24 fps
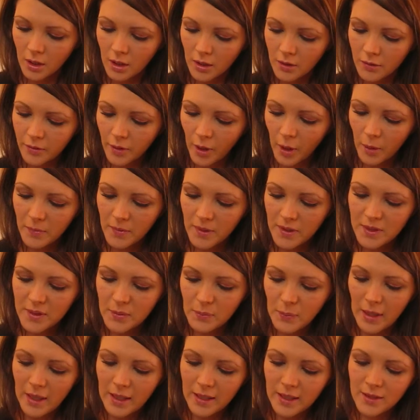from the
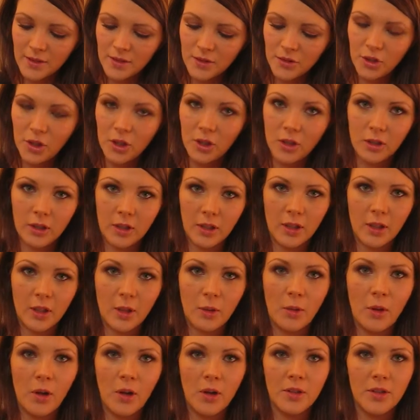Spiced Chocolate
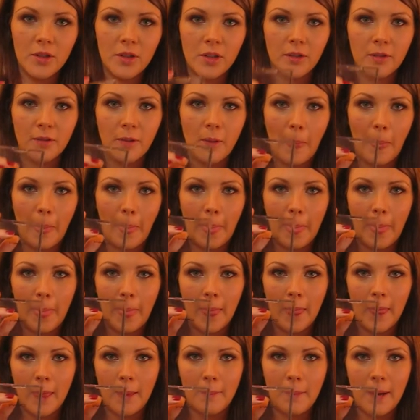Quad
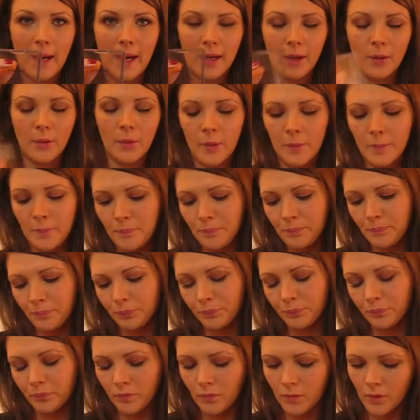MAC one.
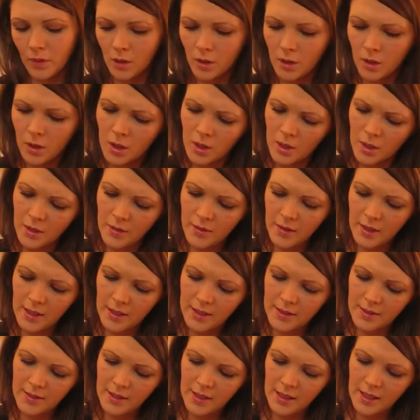
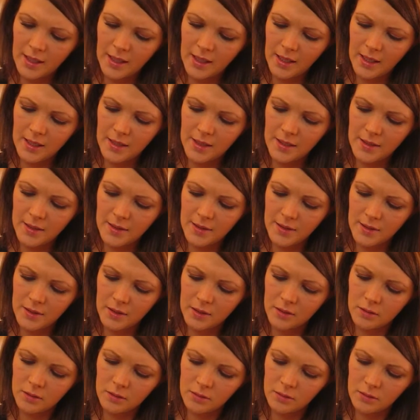This is